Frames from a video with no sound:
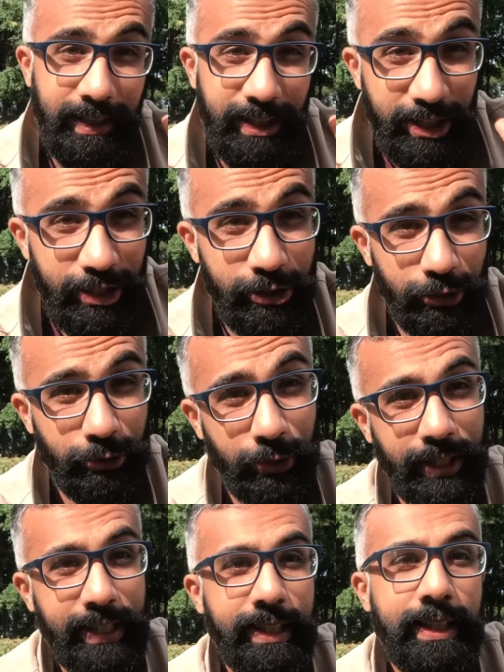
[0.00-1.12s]
Each
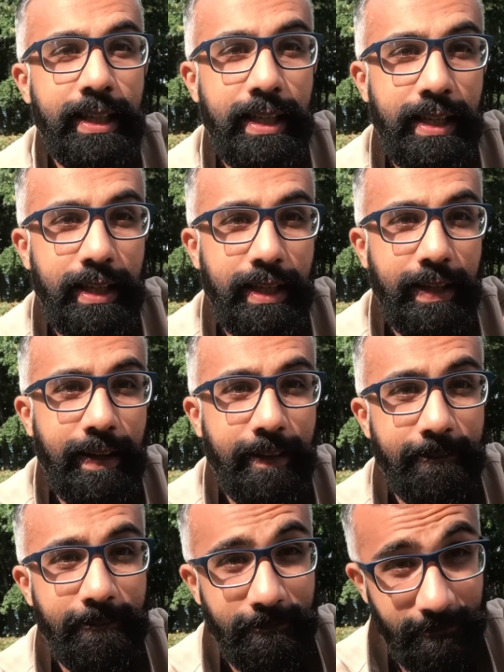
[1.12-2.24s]
tree
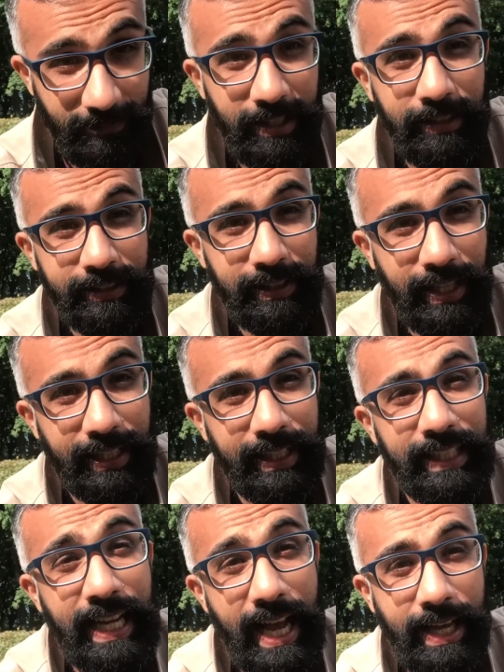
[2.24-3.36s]
felt like
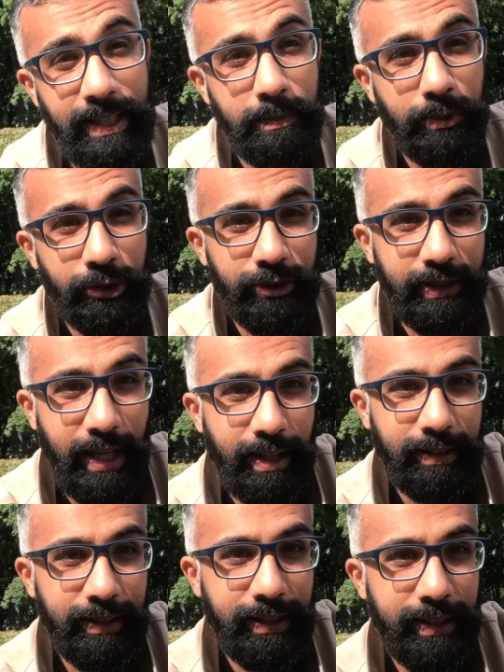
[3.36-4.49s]
it had a
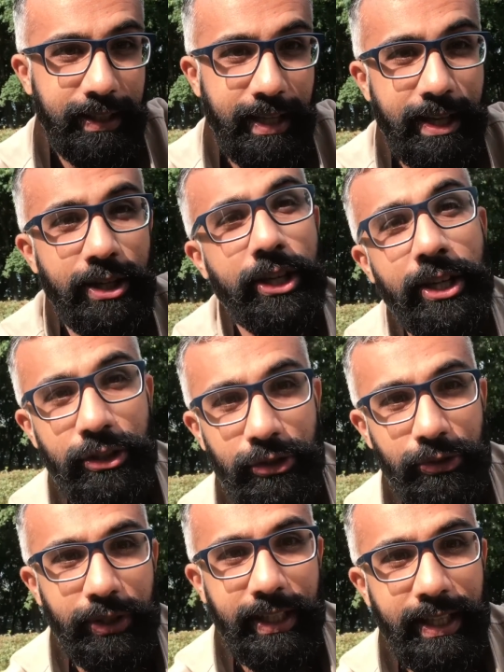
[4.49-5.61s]
personality and a
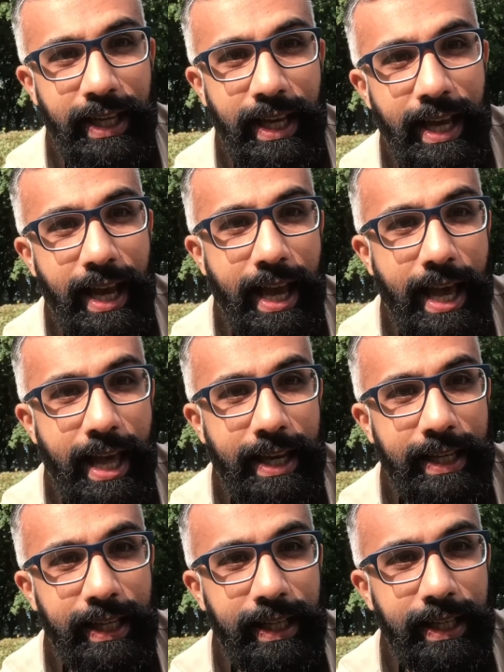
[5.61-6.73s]
history,
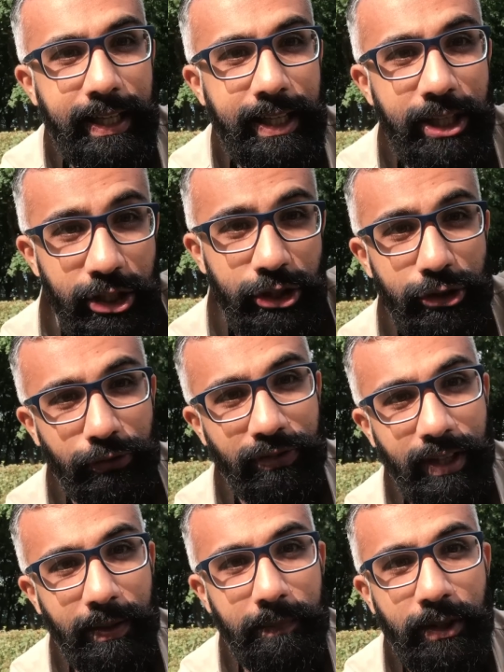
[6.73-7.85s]
and each of
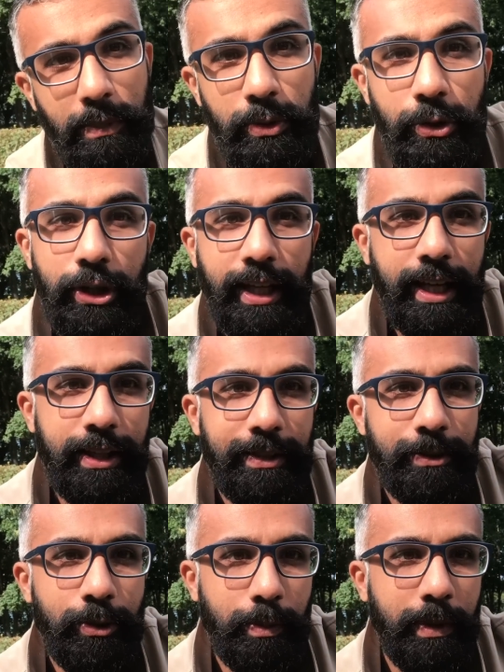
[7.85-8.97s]
them
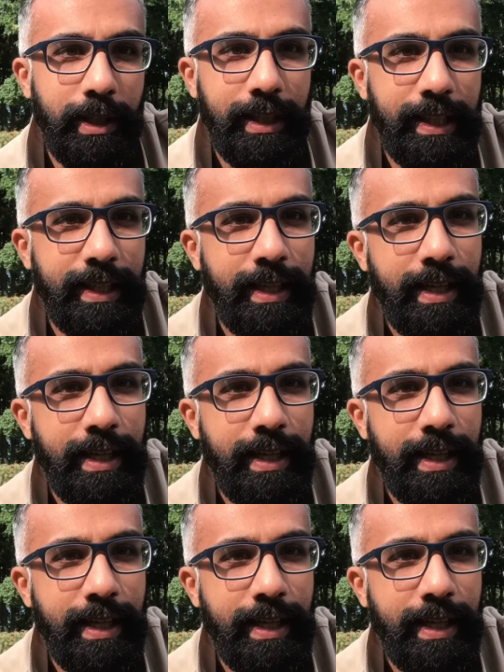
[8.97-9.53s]
communicated to me